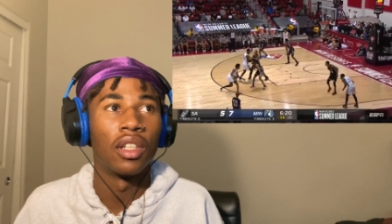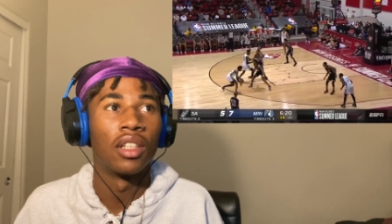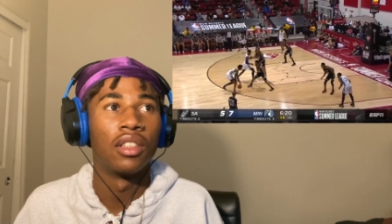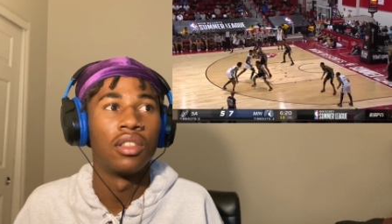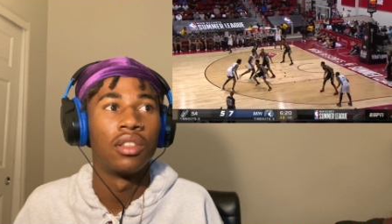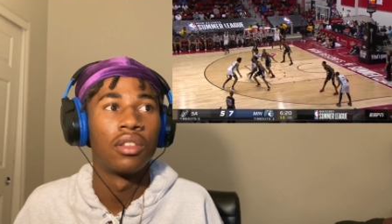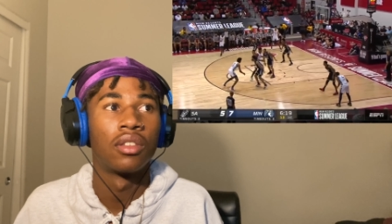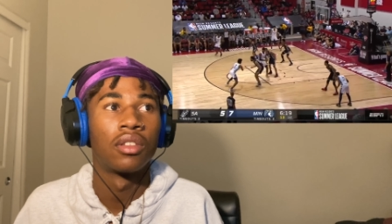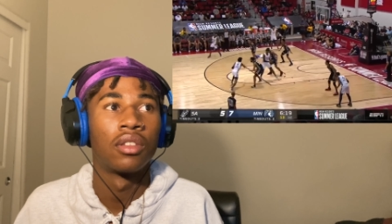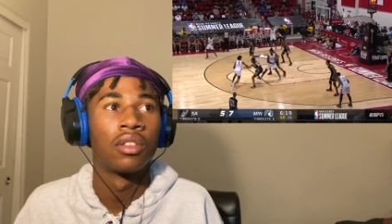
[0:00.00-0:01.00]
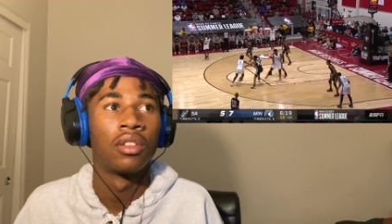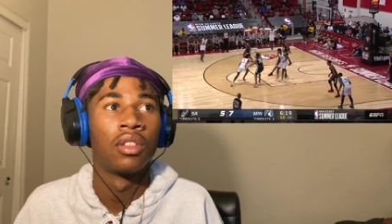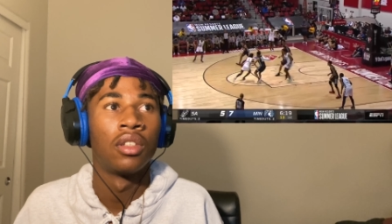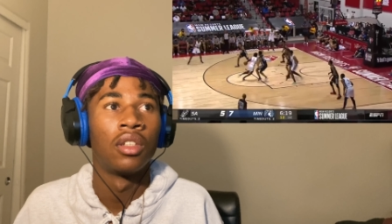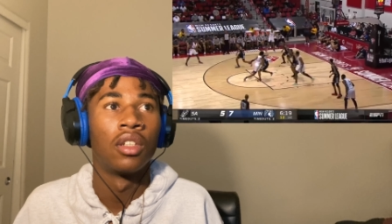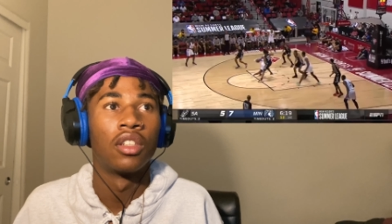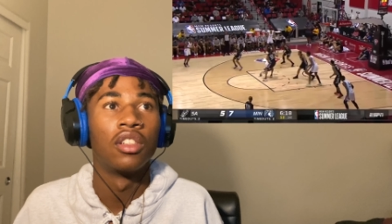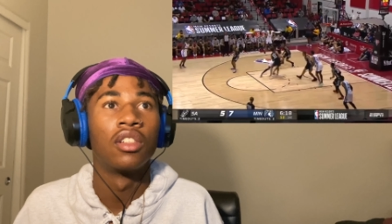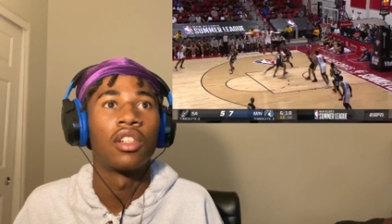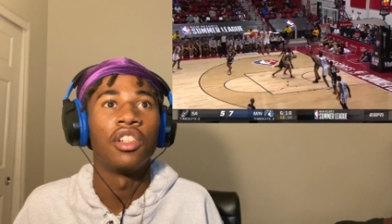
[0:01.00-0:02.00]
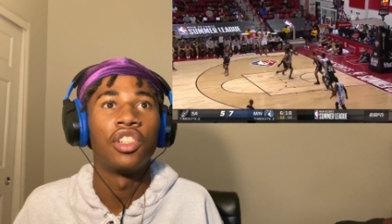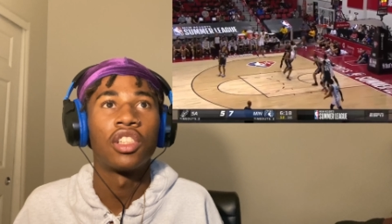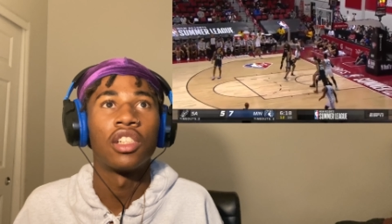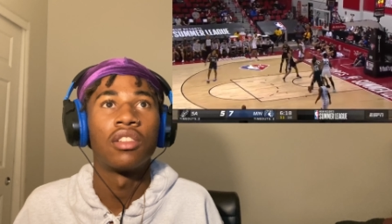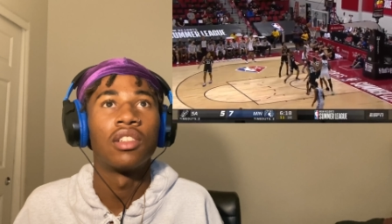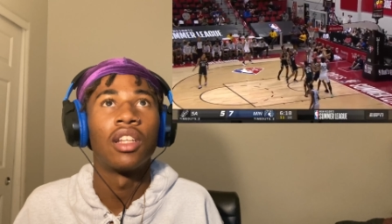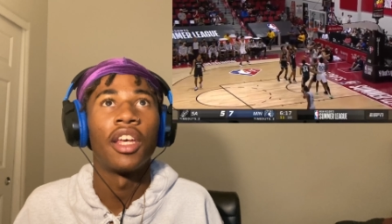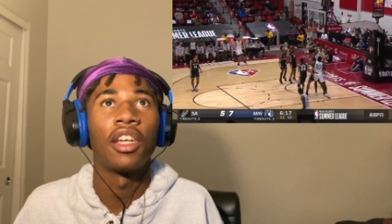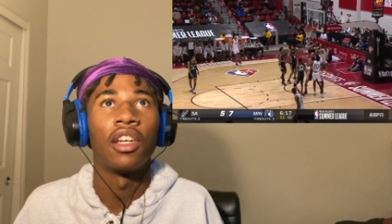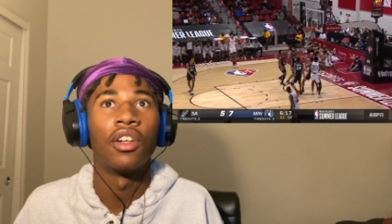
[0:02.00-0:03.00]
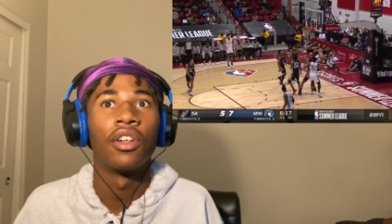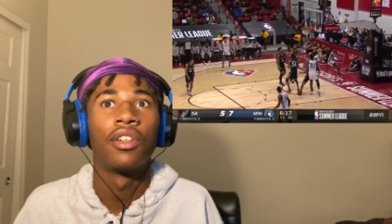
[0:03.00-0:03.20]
nice. Be but just because his leg here. in